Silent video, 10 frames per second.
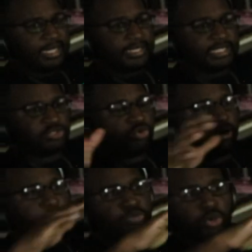that
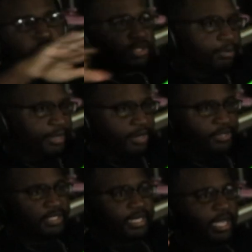sort of broke the
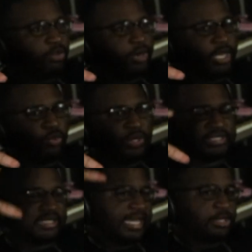barrier down where it
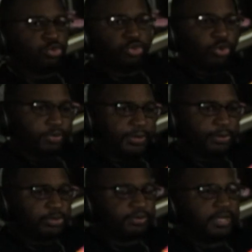wasn't like New York
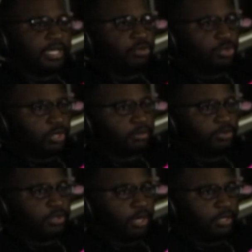people was playing New York
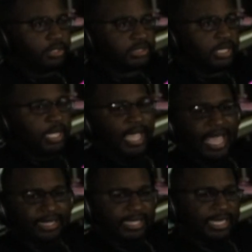artists. Mm-hmm.
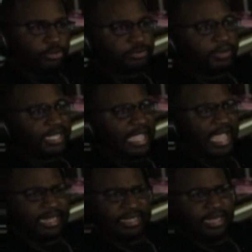Atlanta was playing
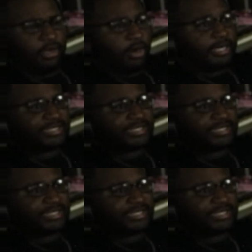Atlanta artists.